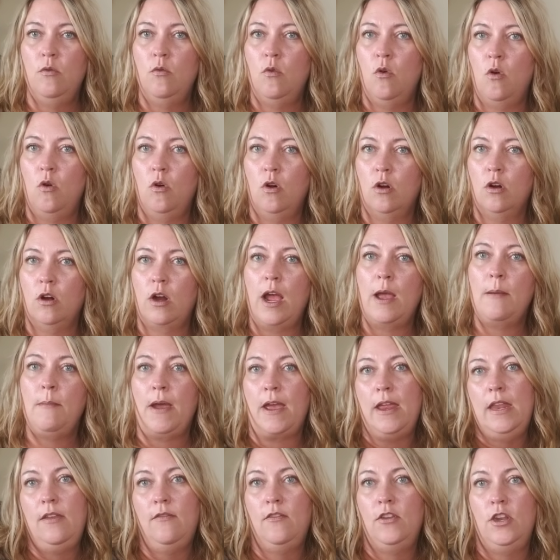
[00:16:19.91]
or I
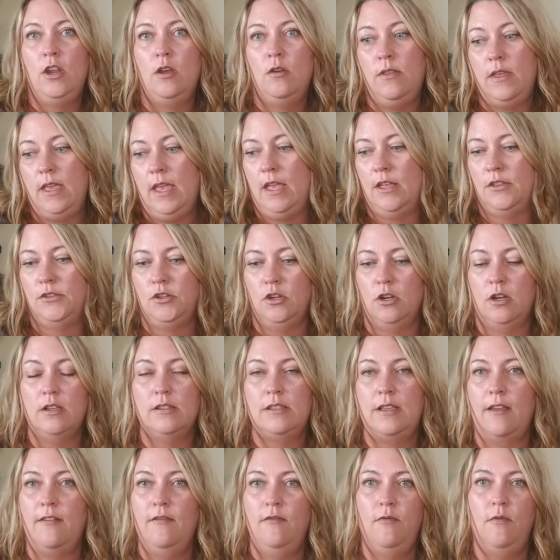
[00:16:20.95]
might even know the answer because
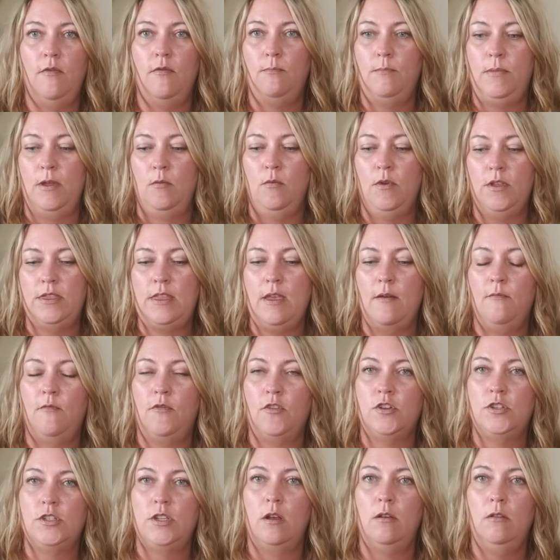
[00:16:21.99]
I've been with them for
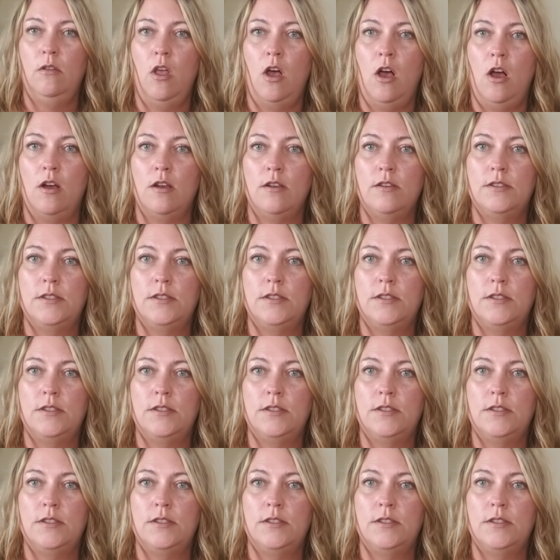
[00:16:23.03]
so long.